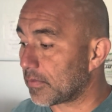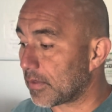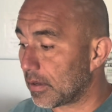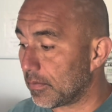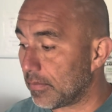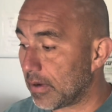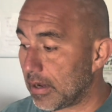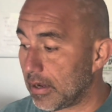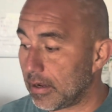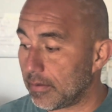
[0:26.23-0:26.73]

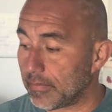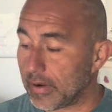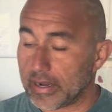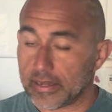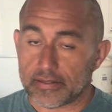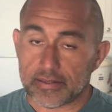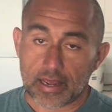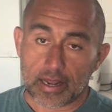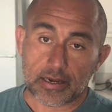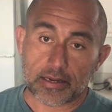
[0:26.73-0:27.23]
my
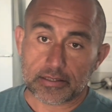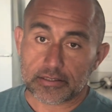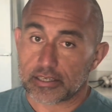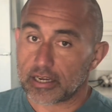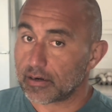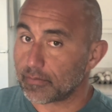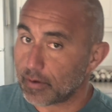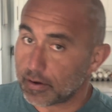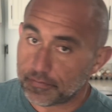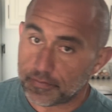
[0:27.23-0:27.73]
Italian side
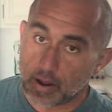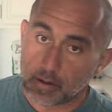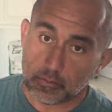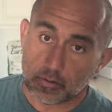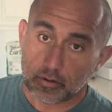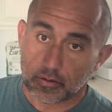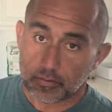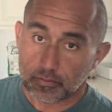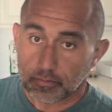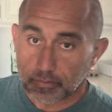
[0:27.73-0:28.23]
of my
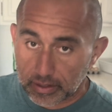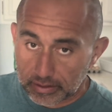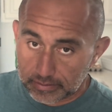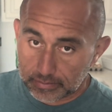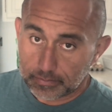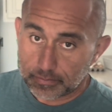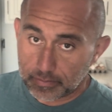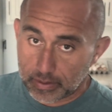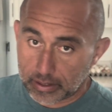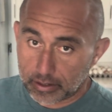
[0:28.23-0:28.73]
family,
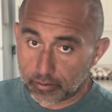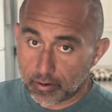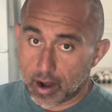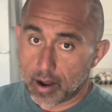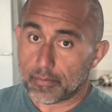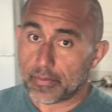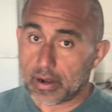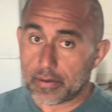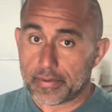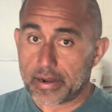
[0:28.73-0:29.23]
my
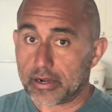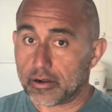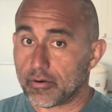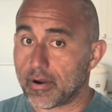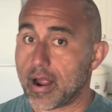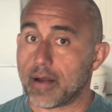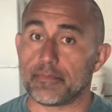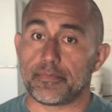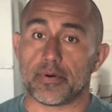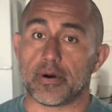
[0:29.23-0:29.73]
grandma, my
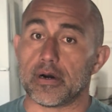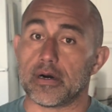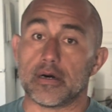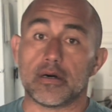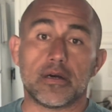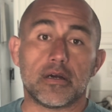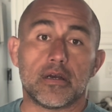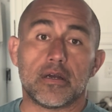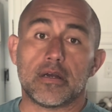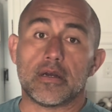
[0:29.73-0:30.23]
grandpa,
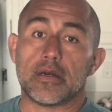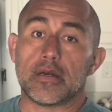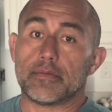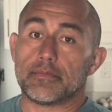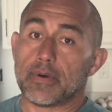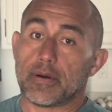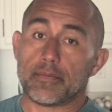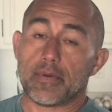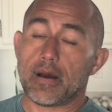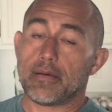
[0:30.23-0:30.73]

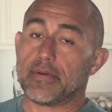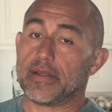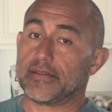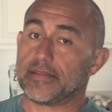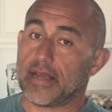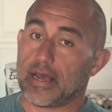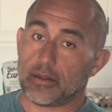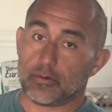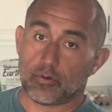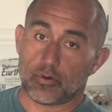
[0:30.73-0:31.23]
my mom and
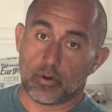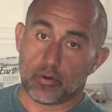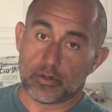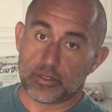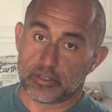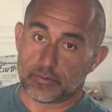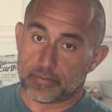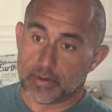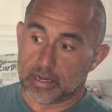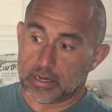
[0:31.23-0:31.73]
dad would
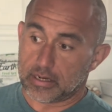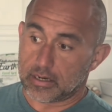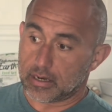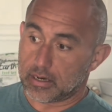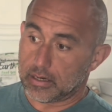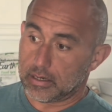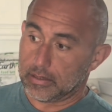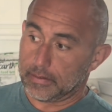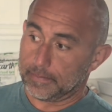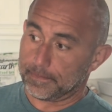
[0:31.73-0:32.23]
always make
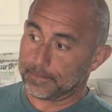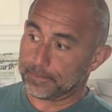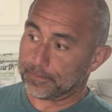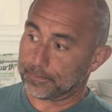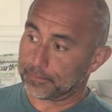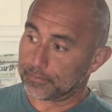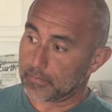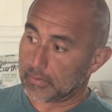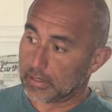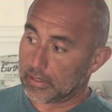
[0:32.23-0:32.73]

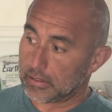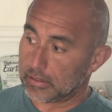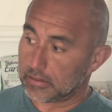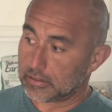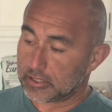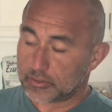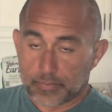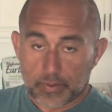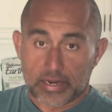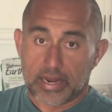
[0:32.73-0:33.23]

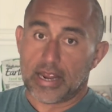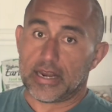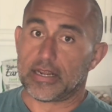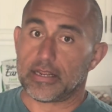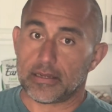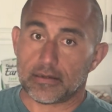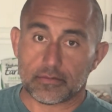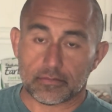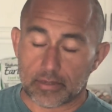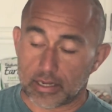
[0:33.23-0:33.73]

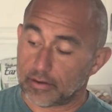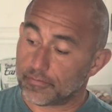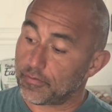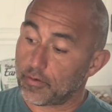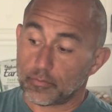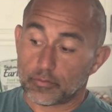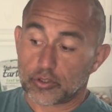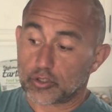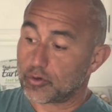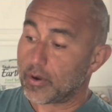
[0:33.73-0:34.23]
spaghetti, like
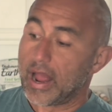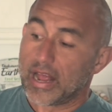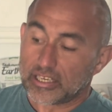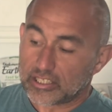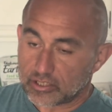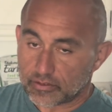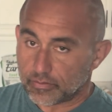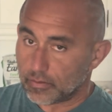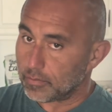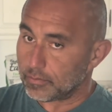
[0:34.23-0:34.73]
from
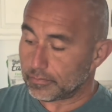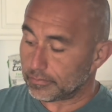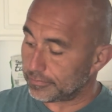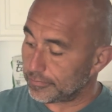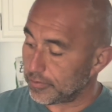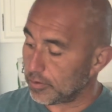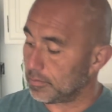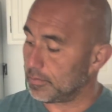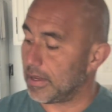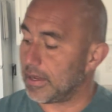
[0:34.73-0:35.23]
scratch, from
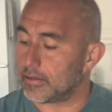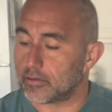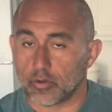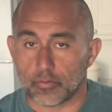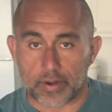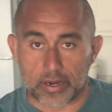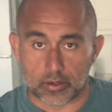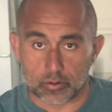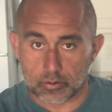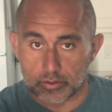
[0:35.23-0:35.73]
like
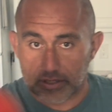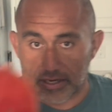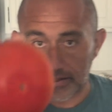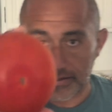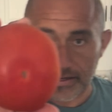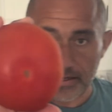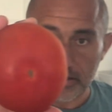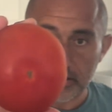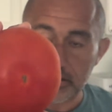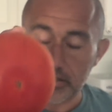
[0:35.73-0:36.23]
tomatoes like
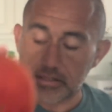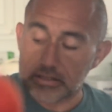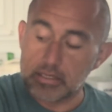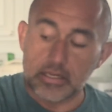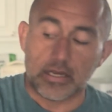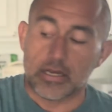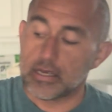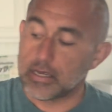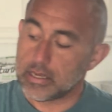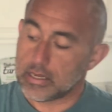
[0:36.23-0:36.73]
this.
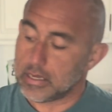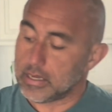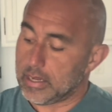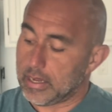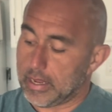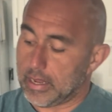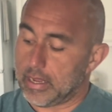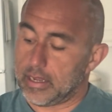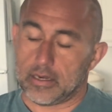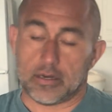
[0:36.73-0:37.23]

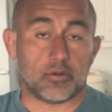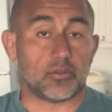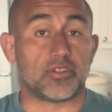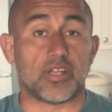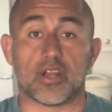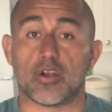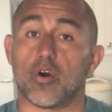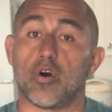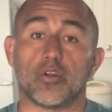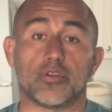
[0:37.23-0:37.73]
And it would
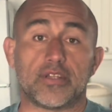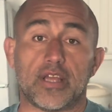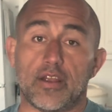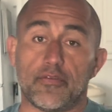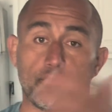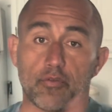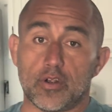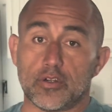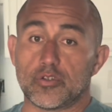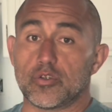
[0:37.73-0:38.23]
take all day
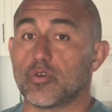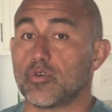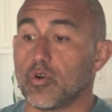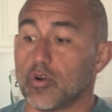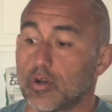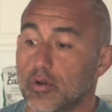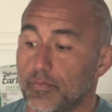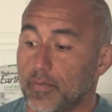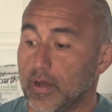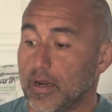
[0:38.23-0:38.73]
for us to
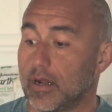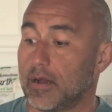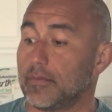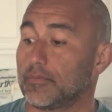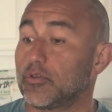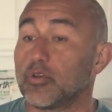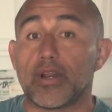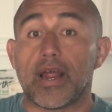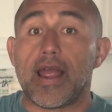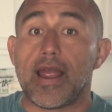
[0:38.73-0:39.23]
cook. But
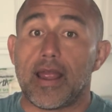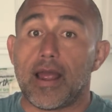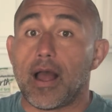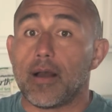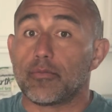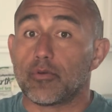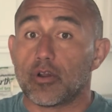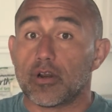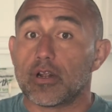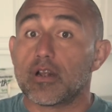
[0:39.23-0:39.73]
today
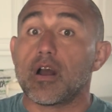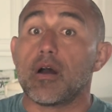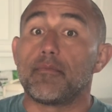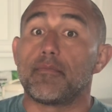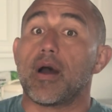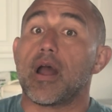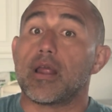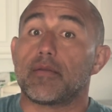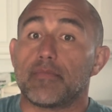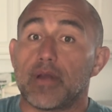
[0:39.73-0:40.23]
I'm gonna
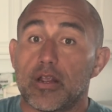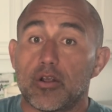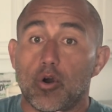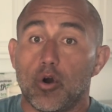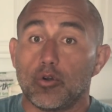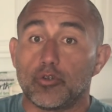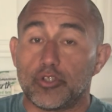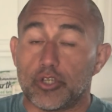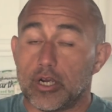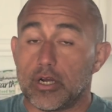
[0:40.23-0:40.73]
combine my
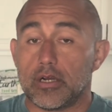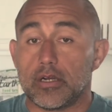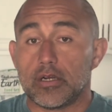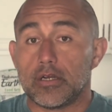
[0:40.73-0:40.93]
culture.